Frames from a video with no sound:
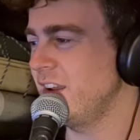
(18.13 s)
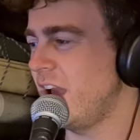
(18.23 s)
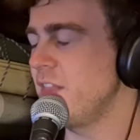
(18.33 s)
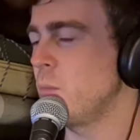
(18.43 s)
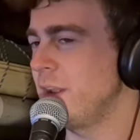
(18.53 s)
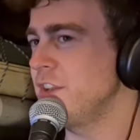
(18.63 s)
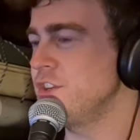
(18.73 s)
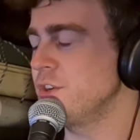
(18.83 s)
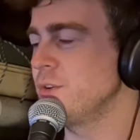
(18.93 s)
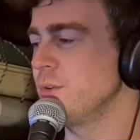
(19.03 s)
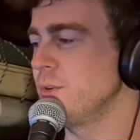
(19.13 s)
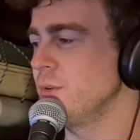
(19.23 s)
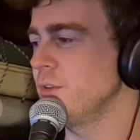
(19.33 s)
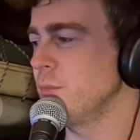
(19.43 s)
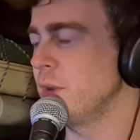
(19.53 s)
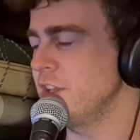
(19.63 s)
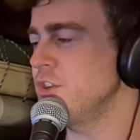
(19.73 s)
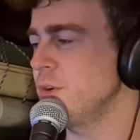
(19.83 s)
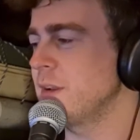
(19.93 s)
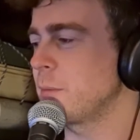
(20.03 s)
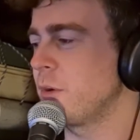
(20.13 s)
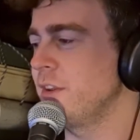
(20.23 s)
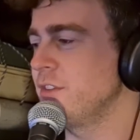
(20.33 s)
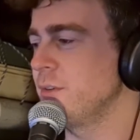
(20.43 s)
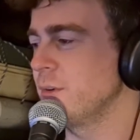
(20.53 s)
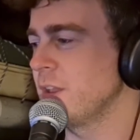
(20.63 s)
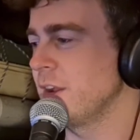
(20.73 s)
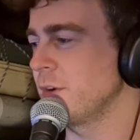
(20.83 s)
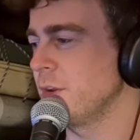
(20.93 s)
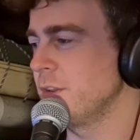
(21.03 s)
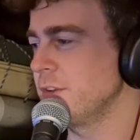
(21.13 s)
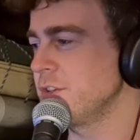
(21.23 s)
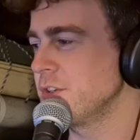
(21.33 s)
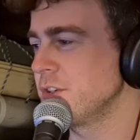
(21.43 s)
And then when did you end up going to clown college?